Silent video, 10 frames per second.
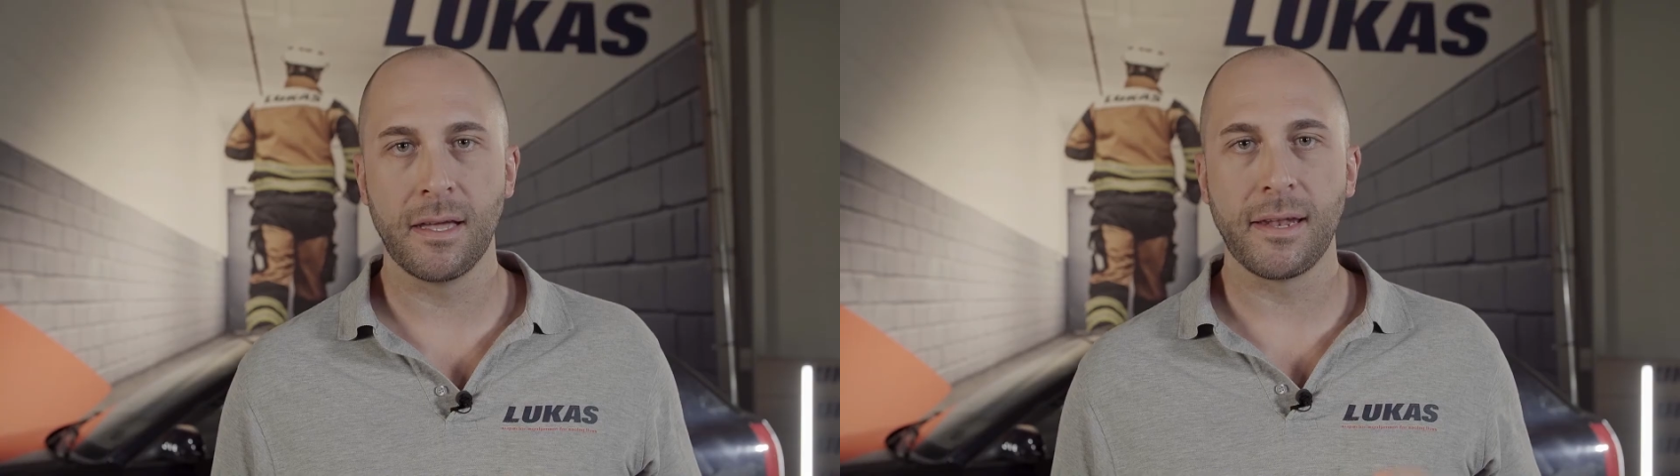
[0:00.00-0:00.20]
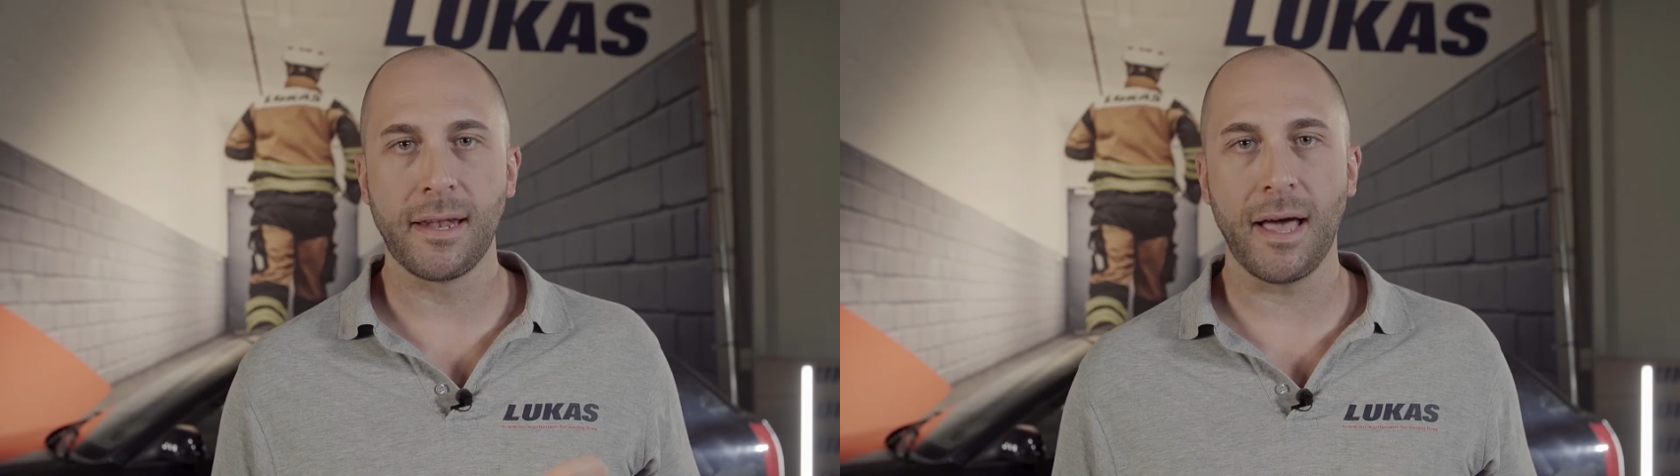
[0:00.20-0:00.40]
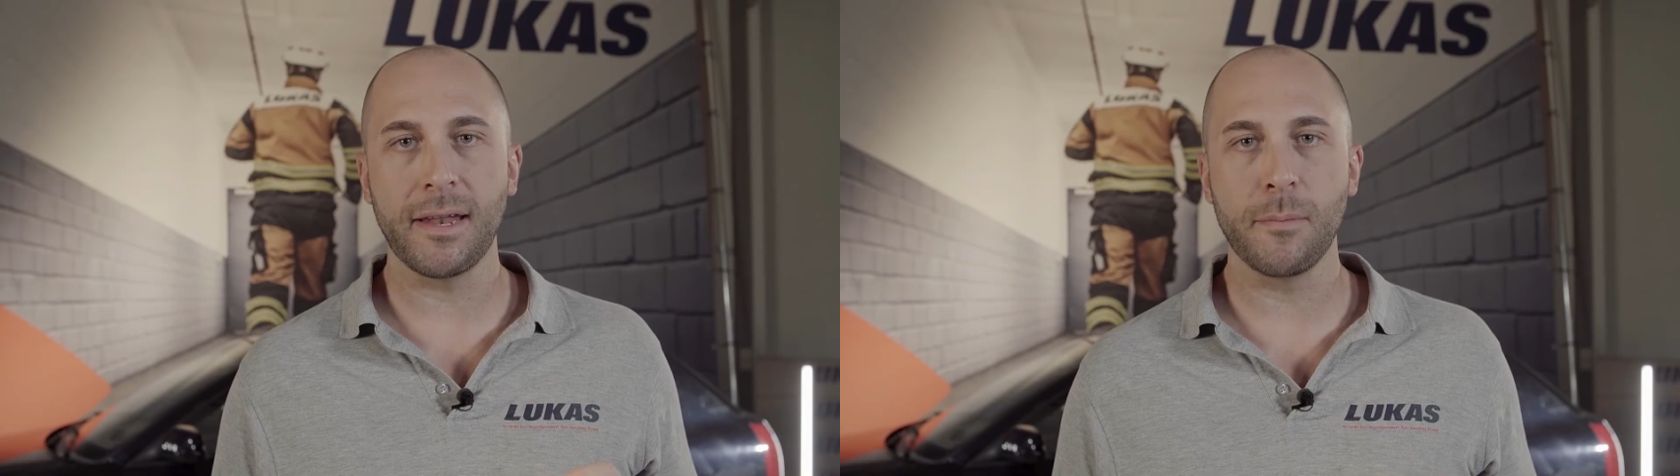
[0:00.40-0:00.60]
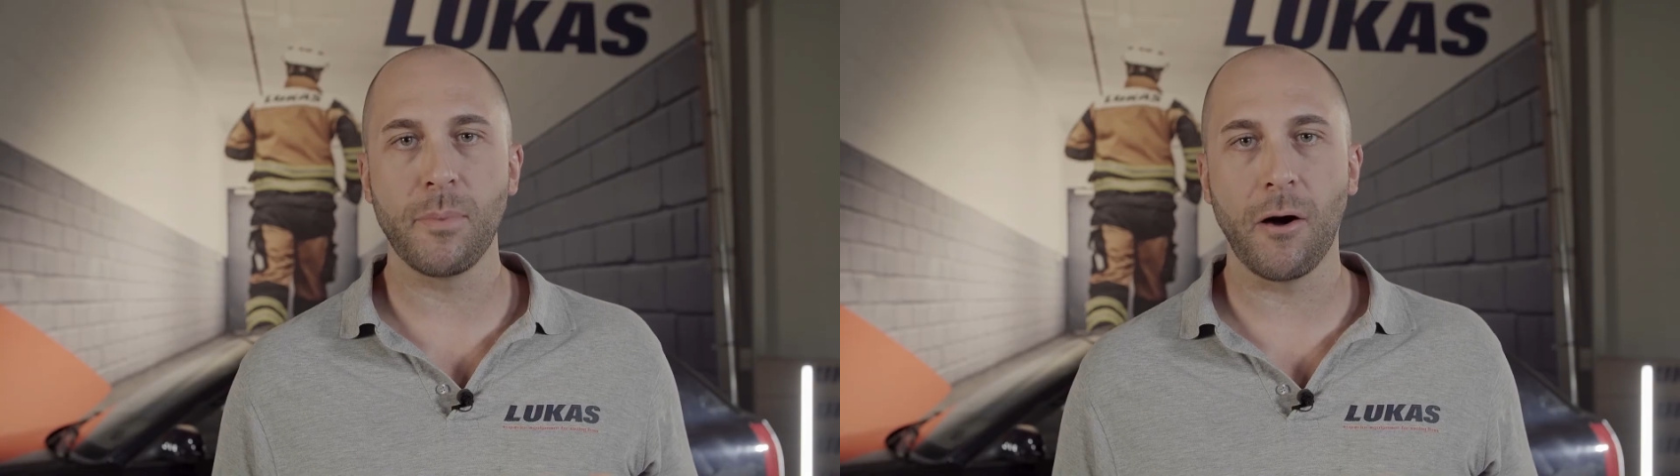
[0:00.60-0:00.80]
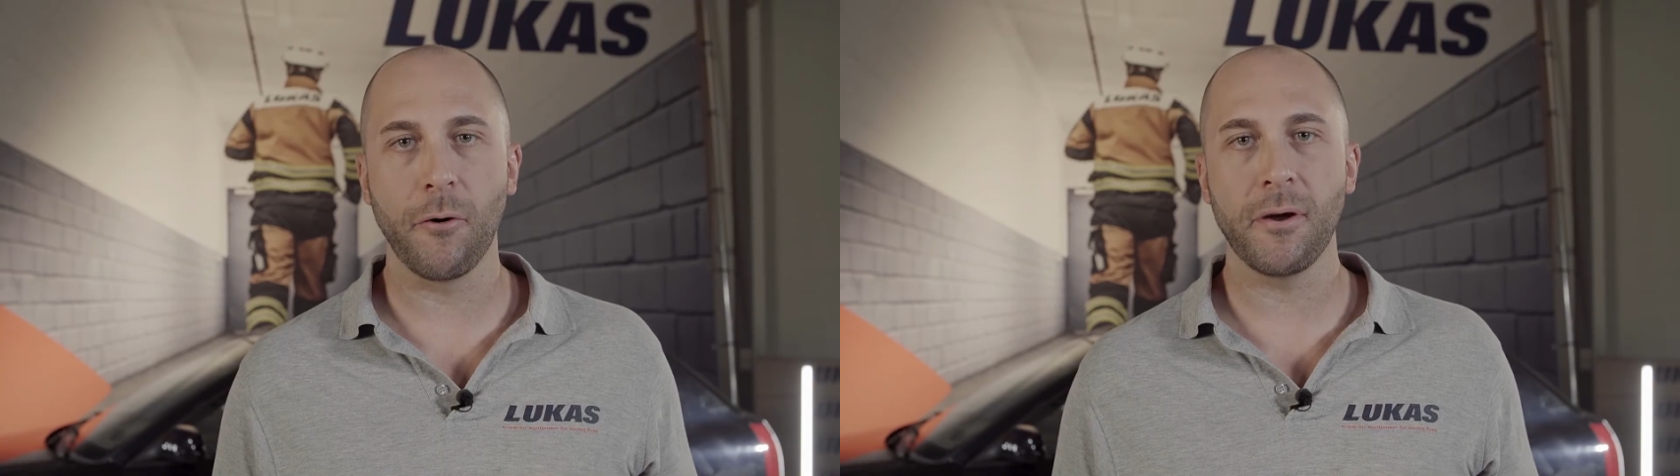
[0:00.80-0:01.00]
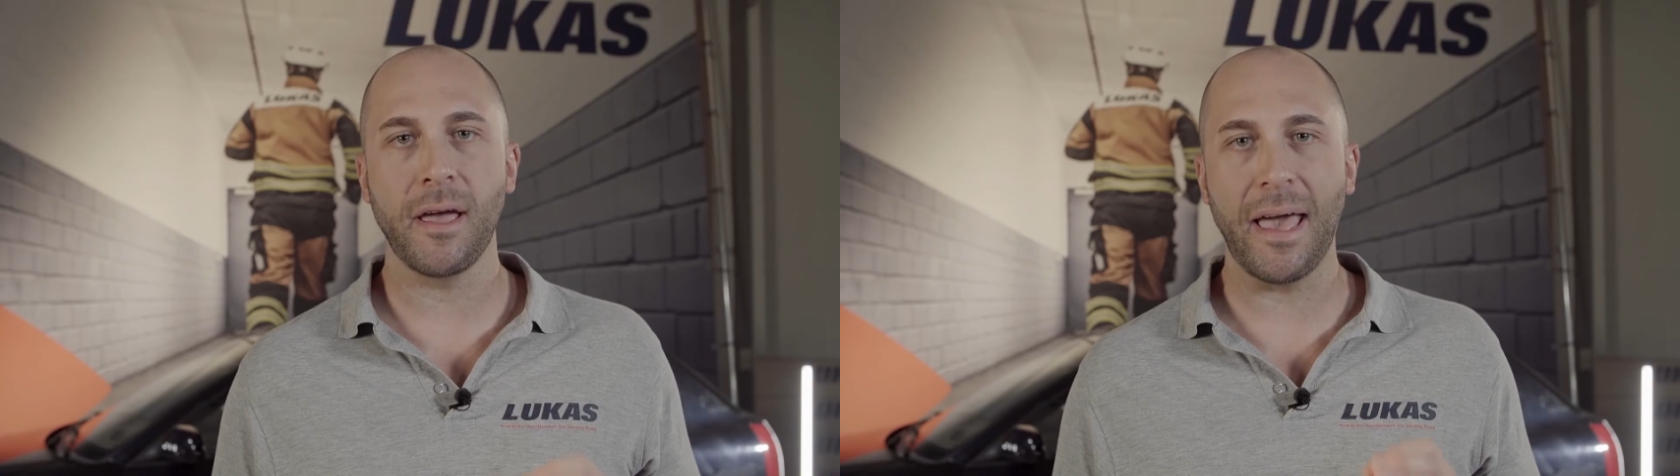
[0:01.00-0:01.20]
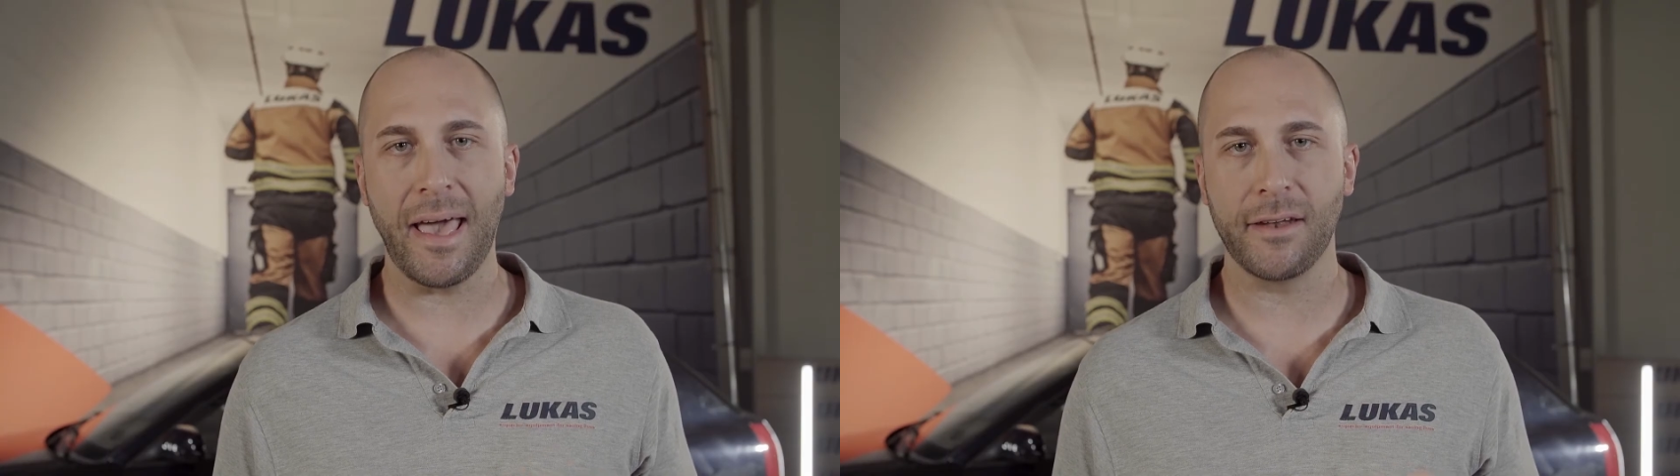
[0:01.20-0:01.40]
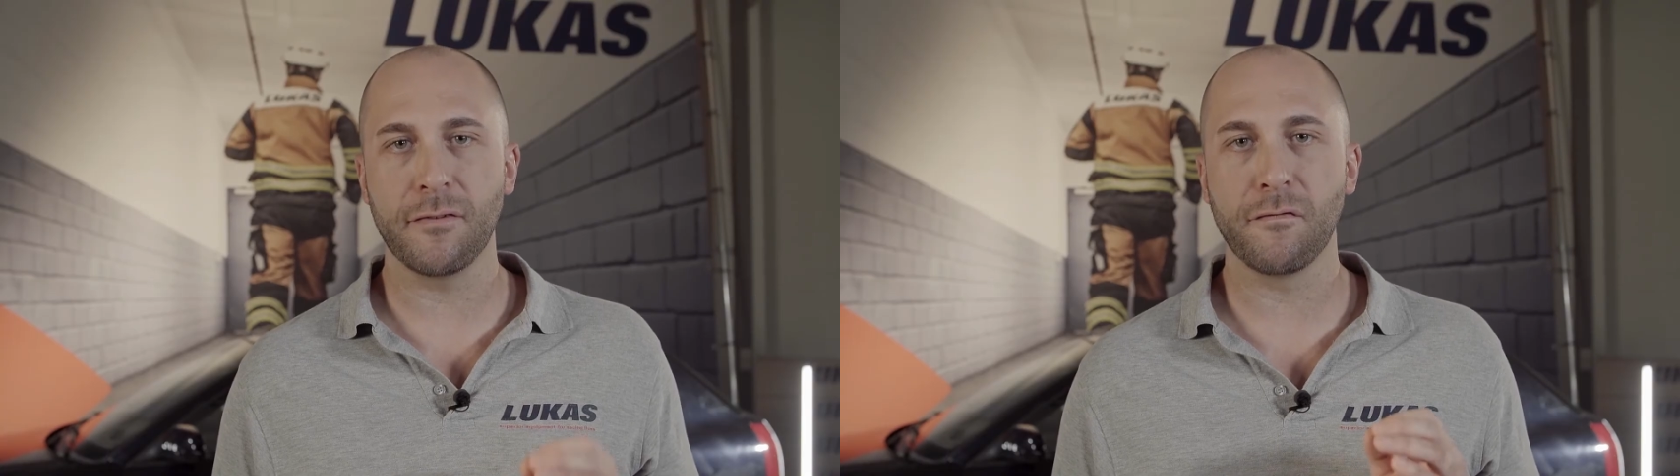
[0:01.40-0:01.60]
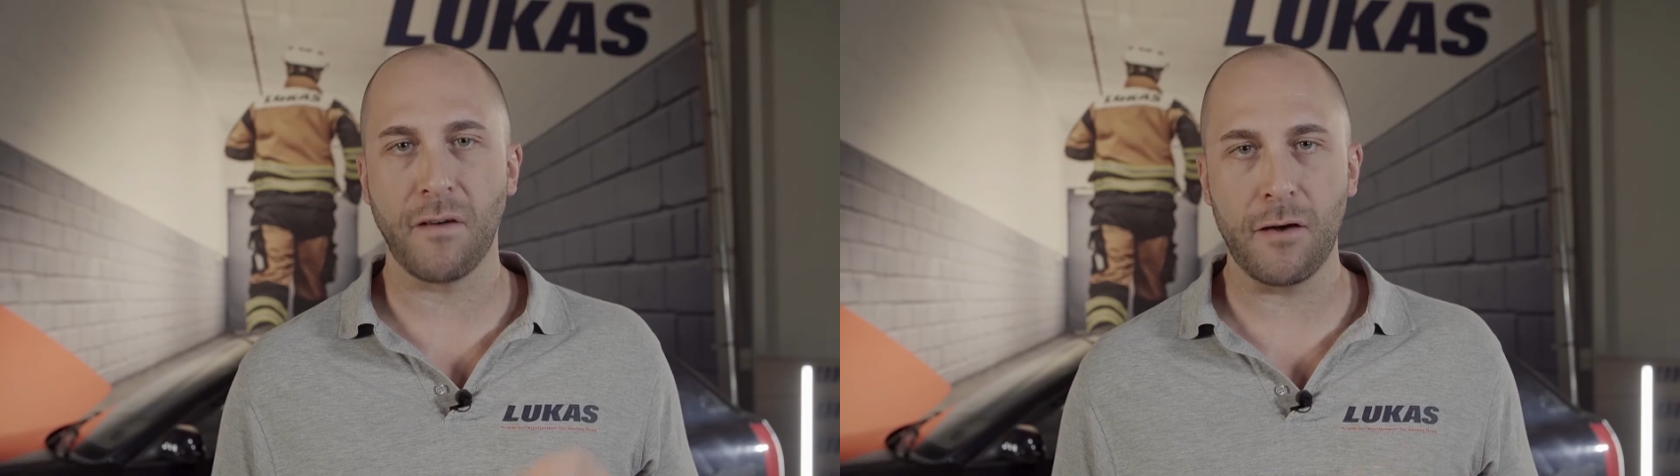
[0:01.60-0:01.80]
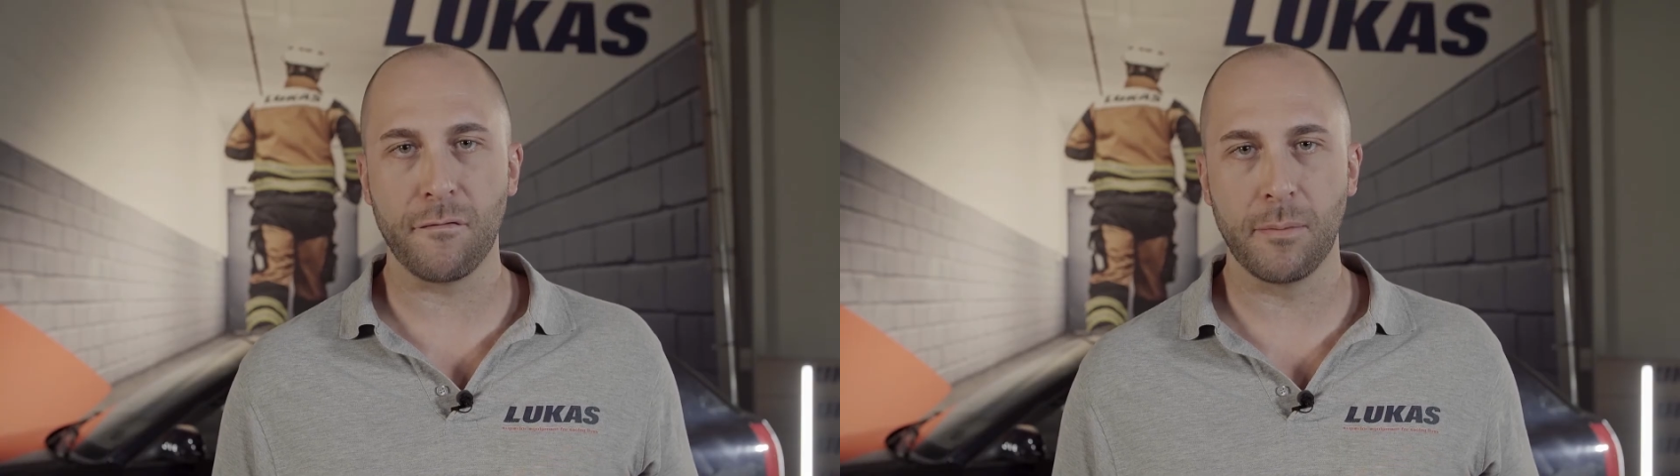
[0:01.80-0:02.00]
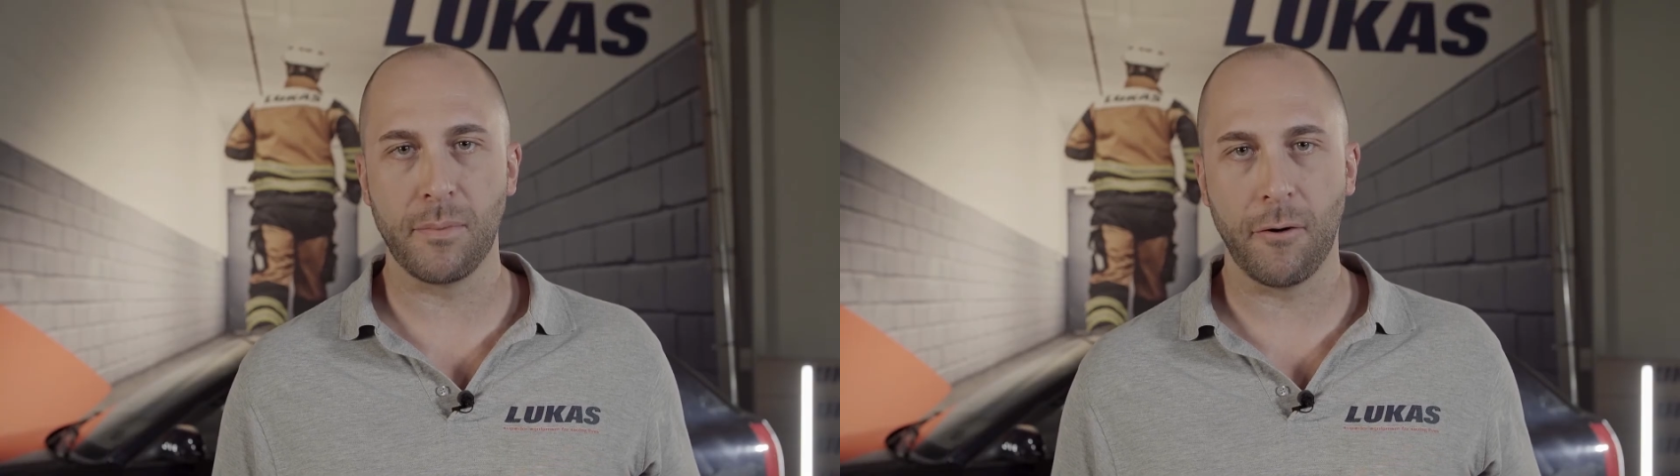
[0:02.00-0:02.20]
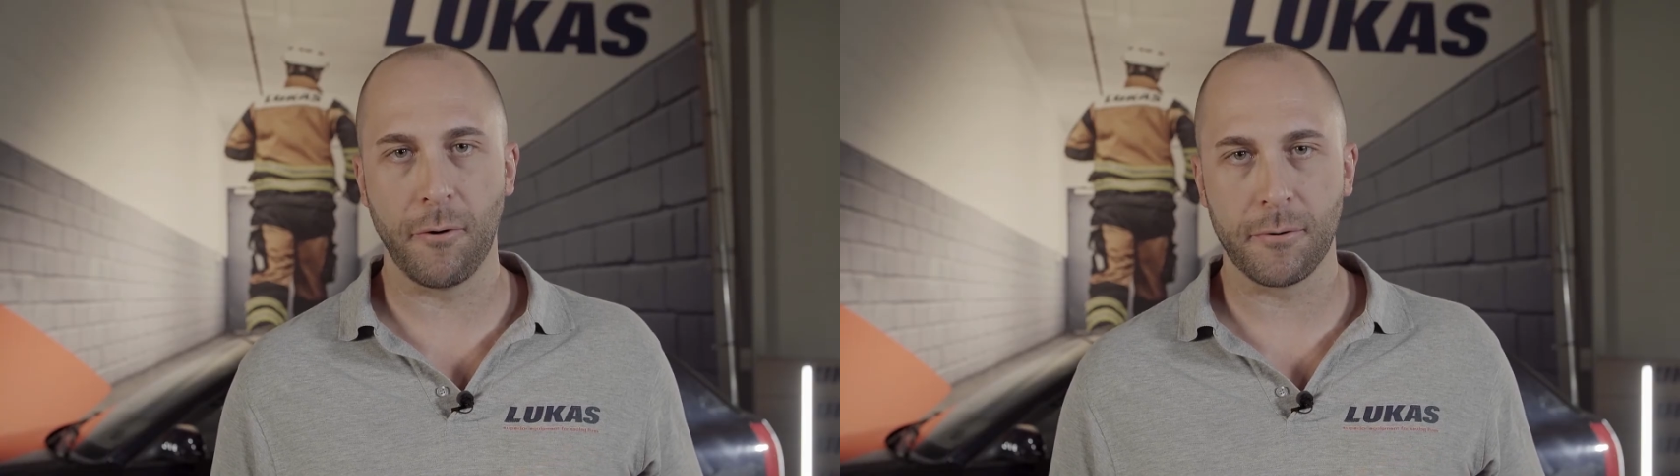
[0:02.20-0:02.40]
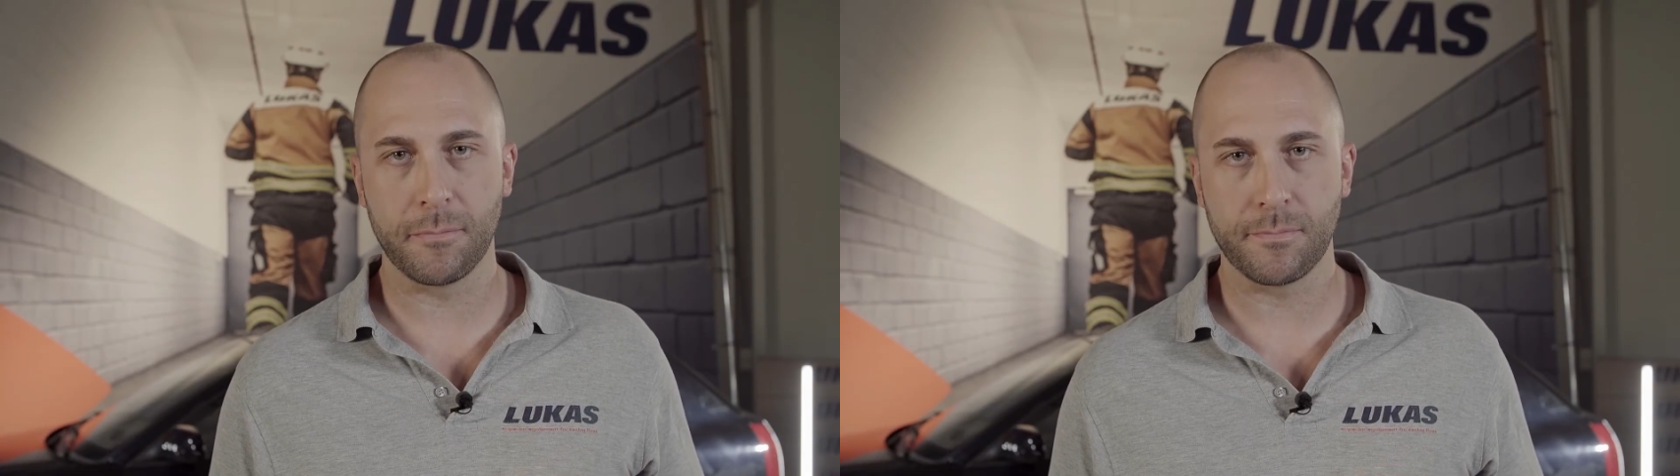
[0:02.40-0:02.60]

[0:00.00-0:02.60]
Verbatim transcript: 9 amp hour and 5 amp hour.